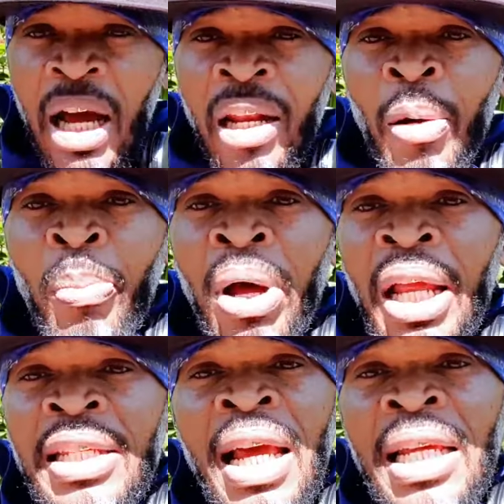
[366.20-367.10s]
And
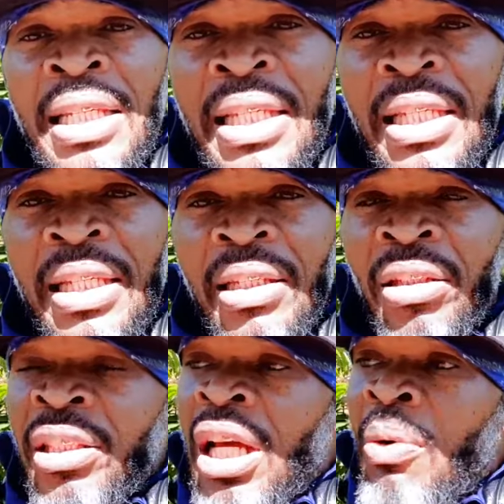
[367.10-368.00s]
apologize.
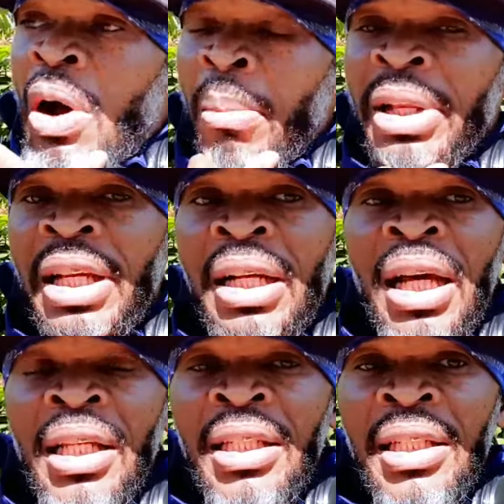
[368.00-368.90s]
You can't want better
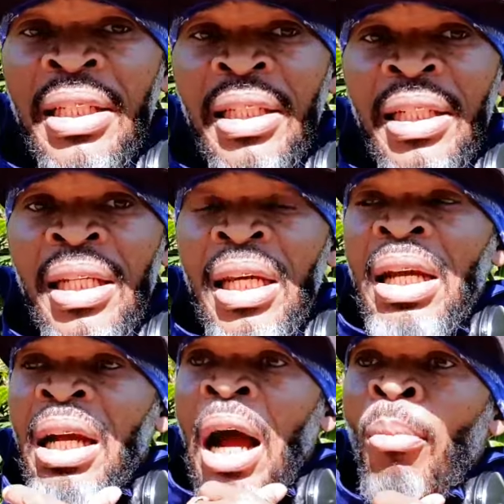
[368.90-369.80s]
than that.
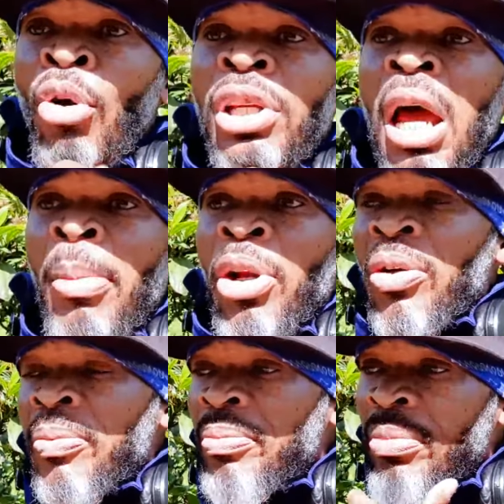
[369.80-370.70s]
Because more time, you
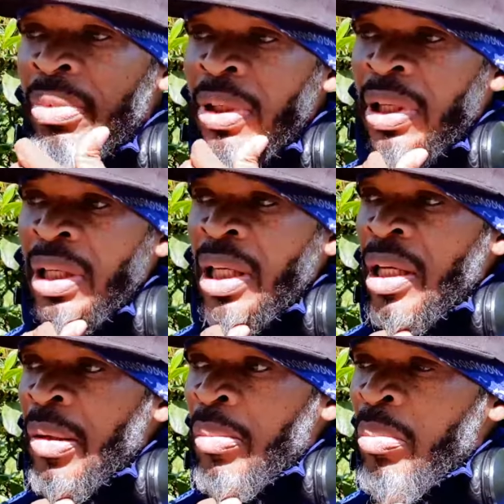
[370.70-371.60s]
know.
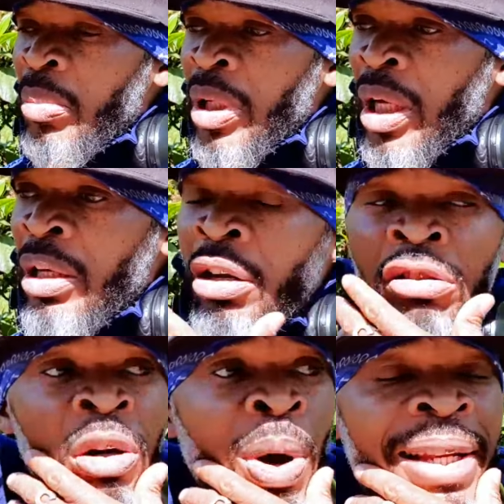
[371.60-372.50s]
You
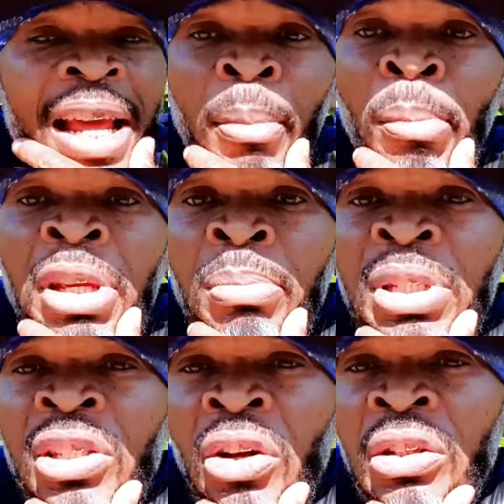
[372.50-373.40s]
know, say one time I beat
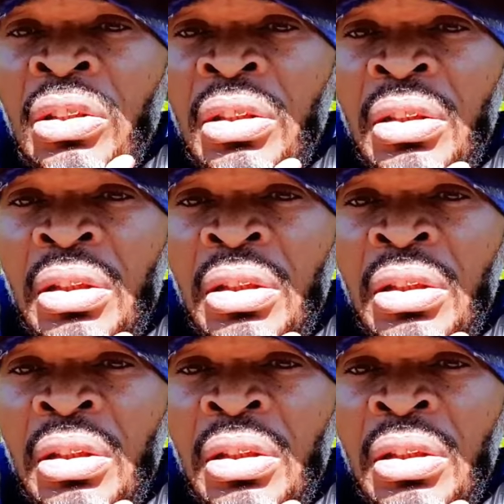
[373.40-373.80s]
my son.